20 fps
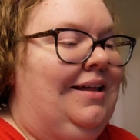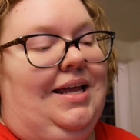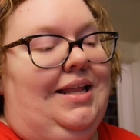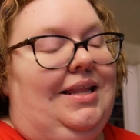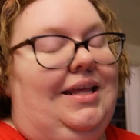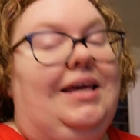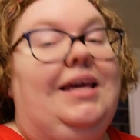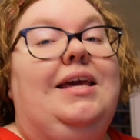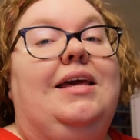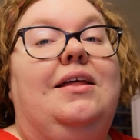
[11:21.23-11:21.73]

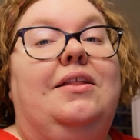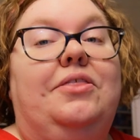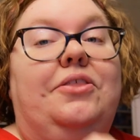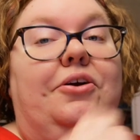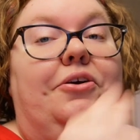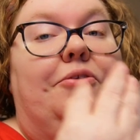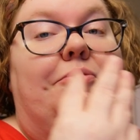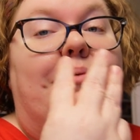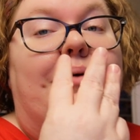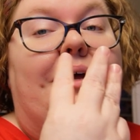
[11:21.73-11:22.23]
The
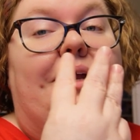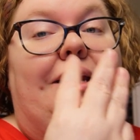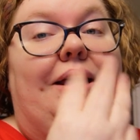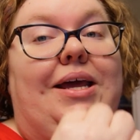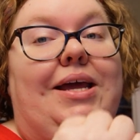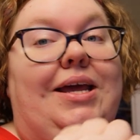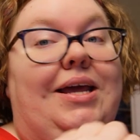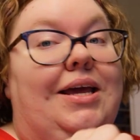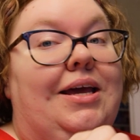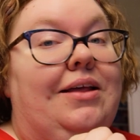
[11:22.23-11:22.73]
third one
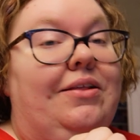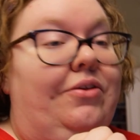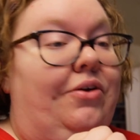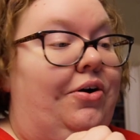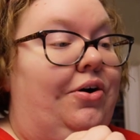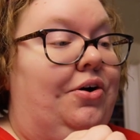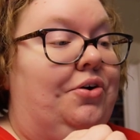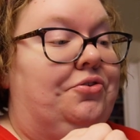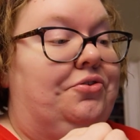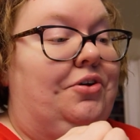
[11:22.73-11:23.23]
is
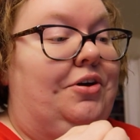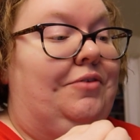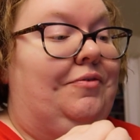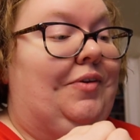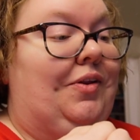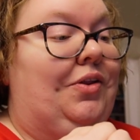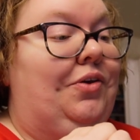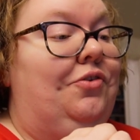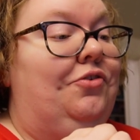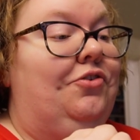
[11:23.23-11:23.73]
Art of
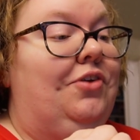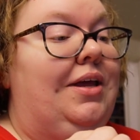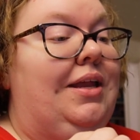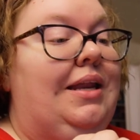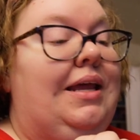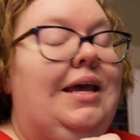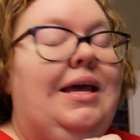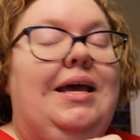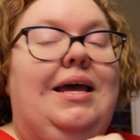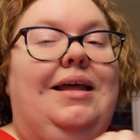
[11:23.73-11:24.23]

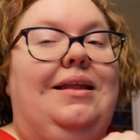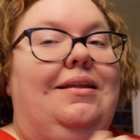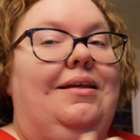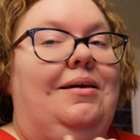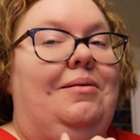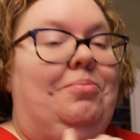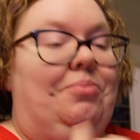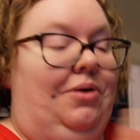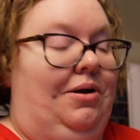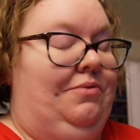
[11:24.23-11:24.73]
Illusion.
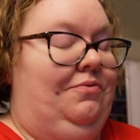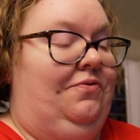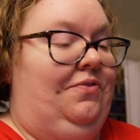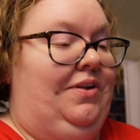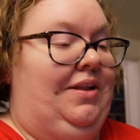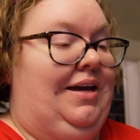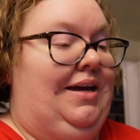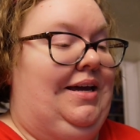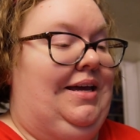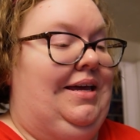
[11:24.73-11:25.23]
The prompt for
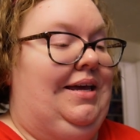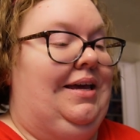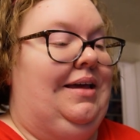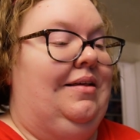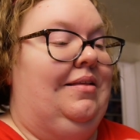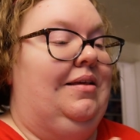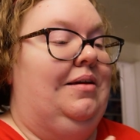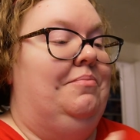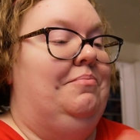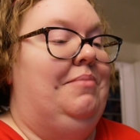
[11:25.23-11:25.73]
that
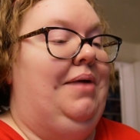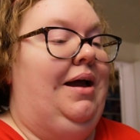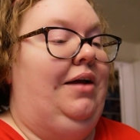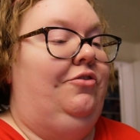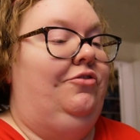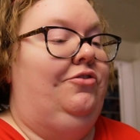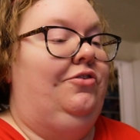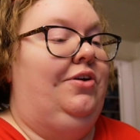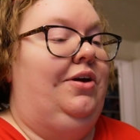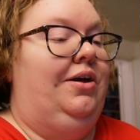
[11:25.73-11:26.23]
is
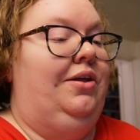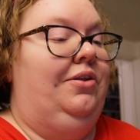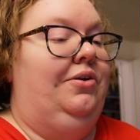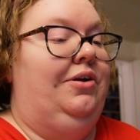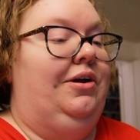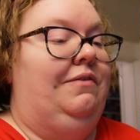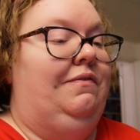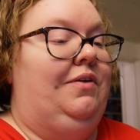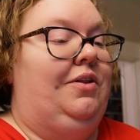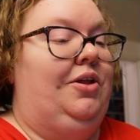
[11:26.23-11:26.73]
Match Color
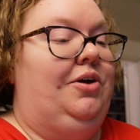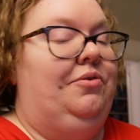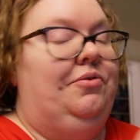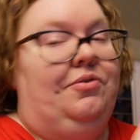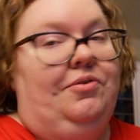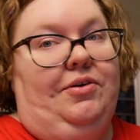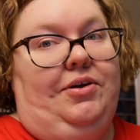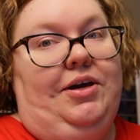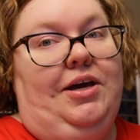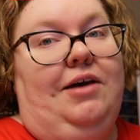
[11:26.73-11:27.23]
of
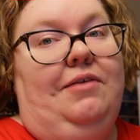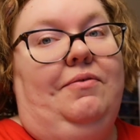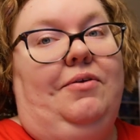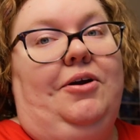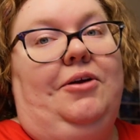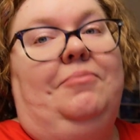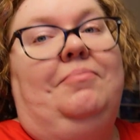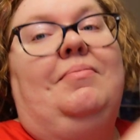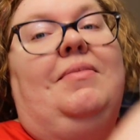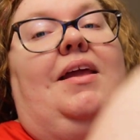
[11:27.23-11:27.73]
Clothes to
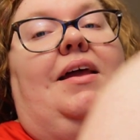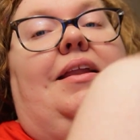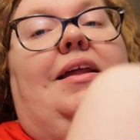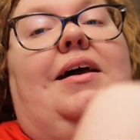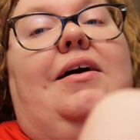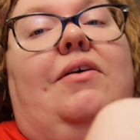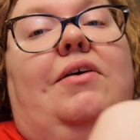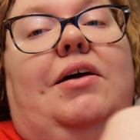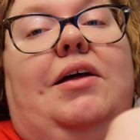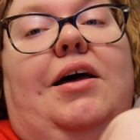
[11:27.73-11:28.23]
Cover.
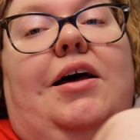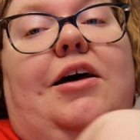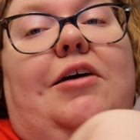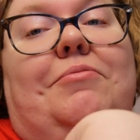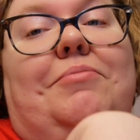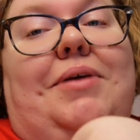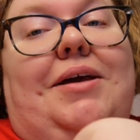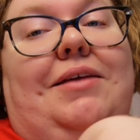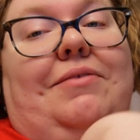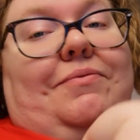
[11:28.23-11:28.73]
Now,
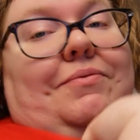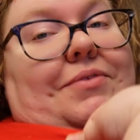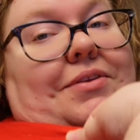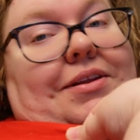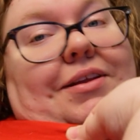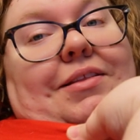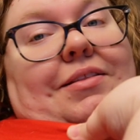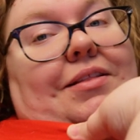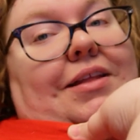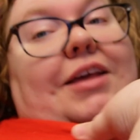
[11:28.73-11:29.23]

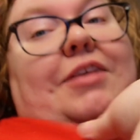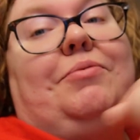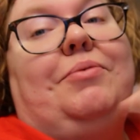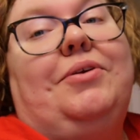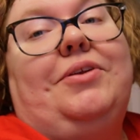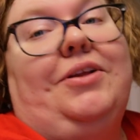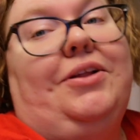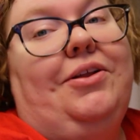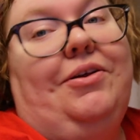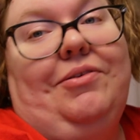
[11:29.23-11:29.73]
these
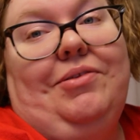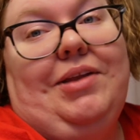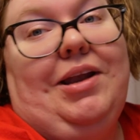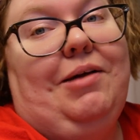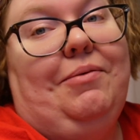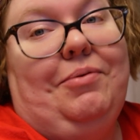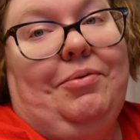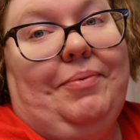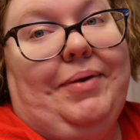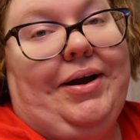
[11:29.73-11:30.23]
weren't the clothes that
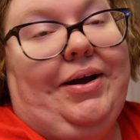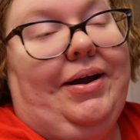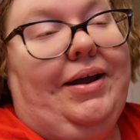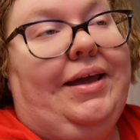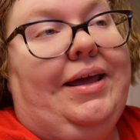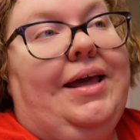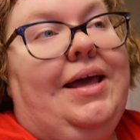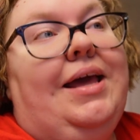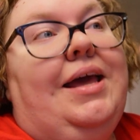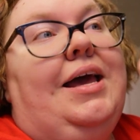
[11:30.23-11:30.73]
I was
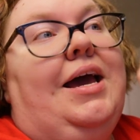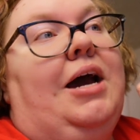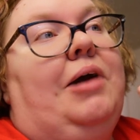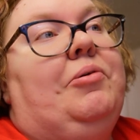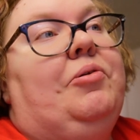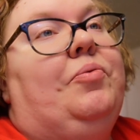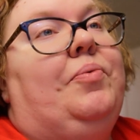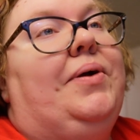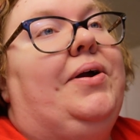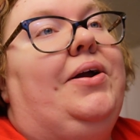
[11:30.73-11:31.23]
wearing. I
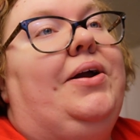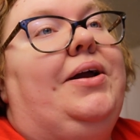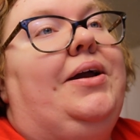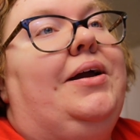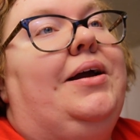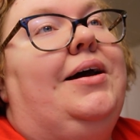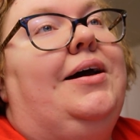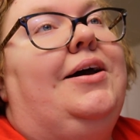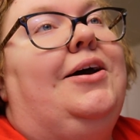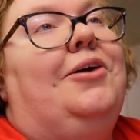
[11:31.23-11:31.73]
was
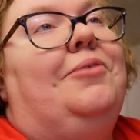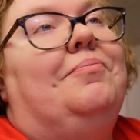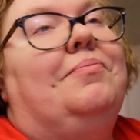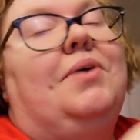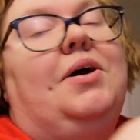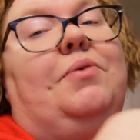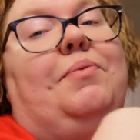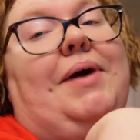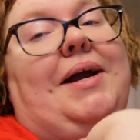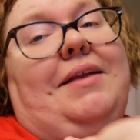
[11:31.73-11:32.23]
wearing
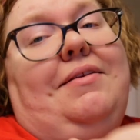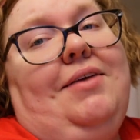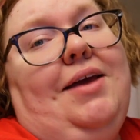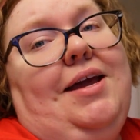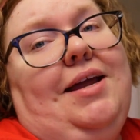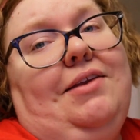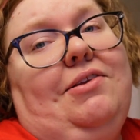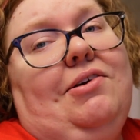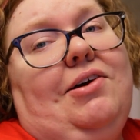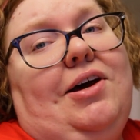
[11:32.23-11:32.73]
a white
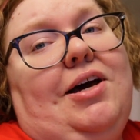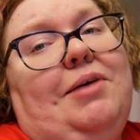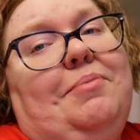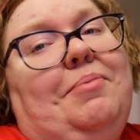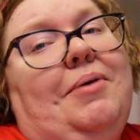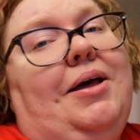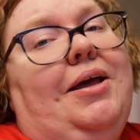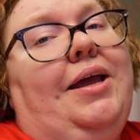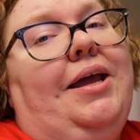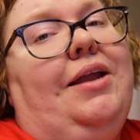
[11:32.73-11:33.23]
tank
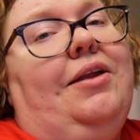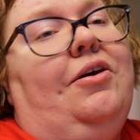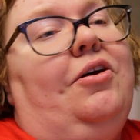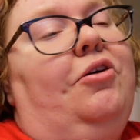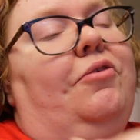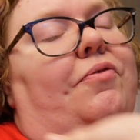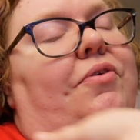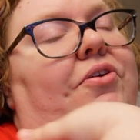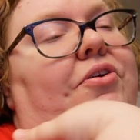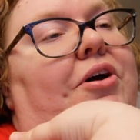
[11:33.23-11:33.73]
top and
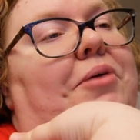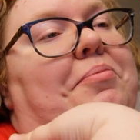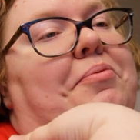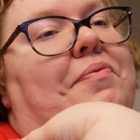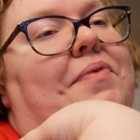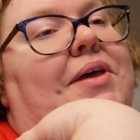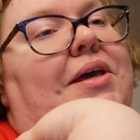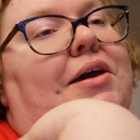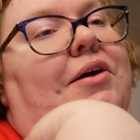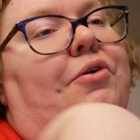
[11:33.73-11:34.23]
over top
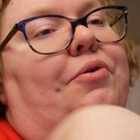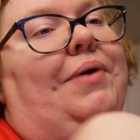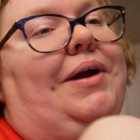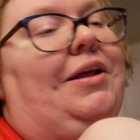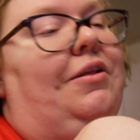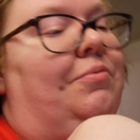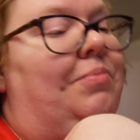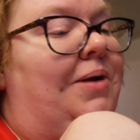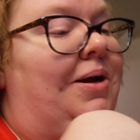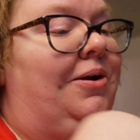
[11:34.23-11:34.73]
of it a gray
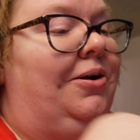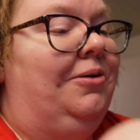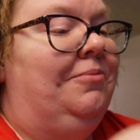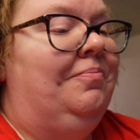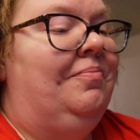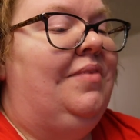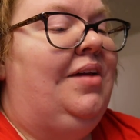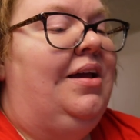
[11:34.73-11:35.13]
sweater.